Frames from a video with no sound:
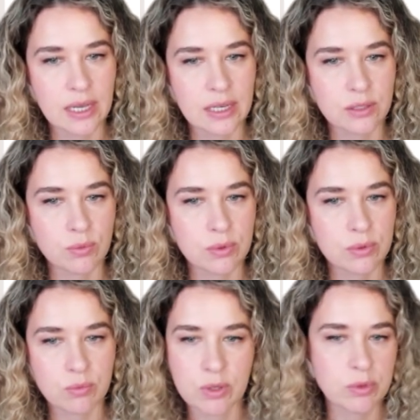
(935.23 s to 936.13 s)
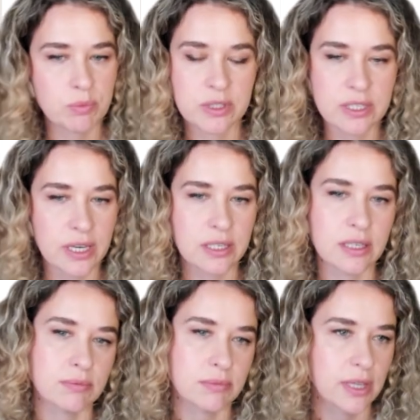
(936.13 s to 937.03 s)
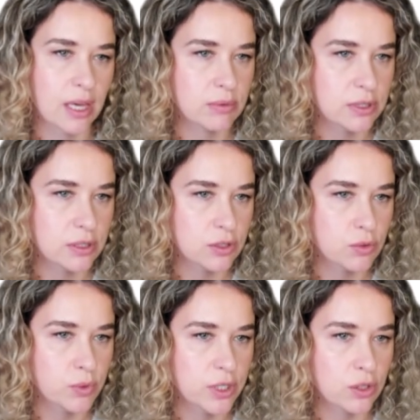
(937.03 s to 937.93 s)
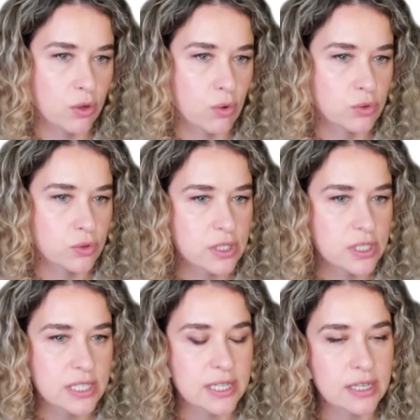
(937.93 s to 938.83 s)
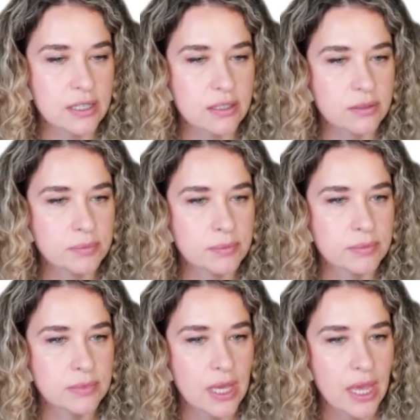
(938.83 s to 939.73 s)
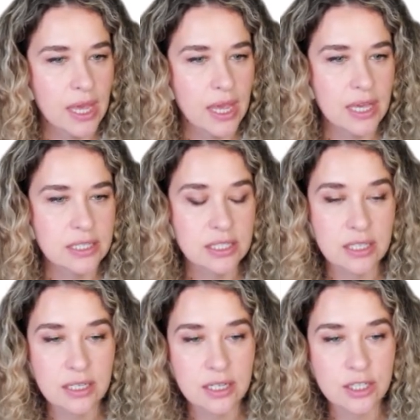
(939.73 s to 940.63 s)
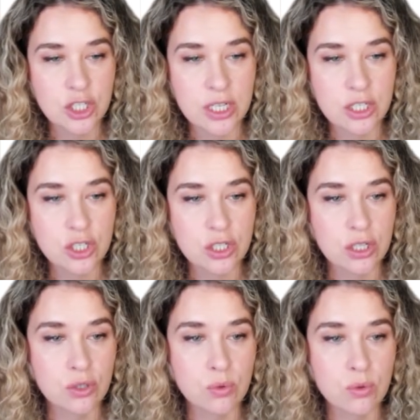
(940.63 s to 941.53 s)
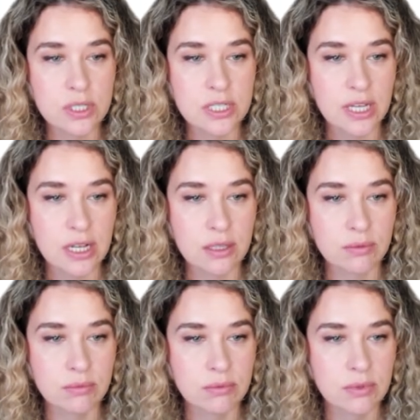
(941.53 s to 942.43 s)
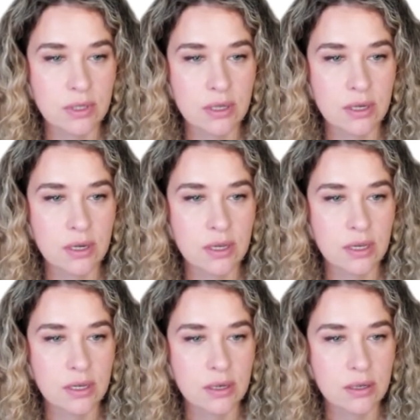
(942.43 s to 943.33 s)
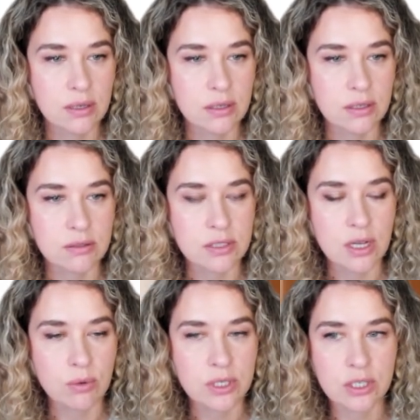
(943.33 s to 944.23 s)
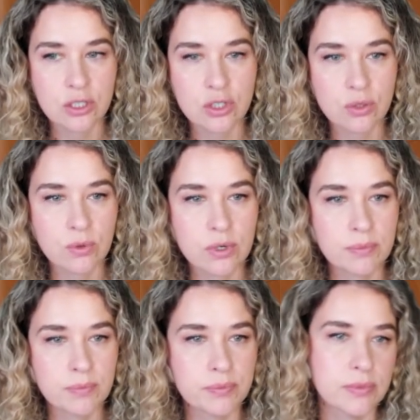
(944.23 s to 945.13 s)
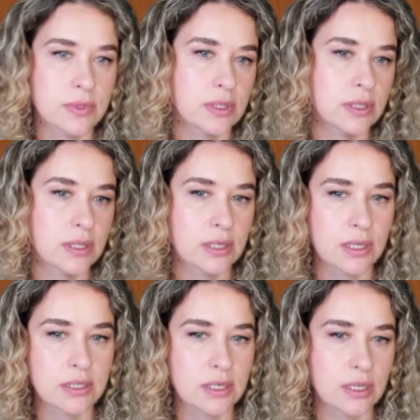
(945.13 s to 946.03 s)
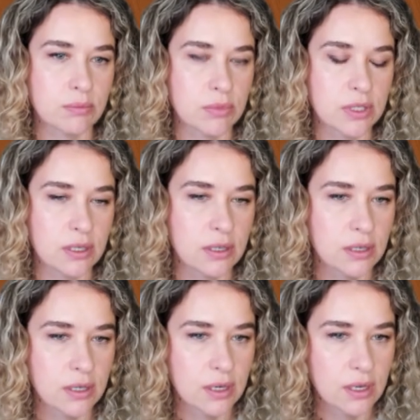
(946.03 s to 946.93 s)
and when we pick any cabinet we can go to the style and here change the door style. Here's our hinge door. It can be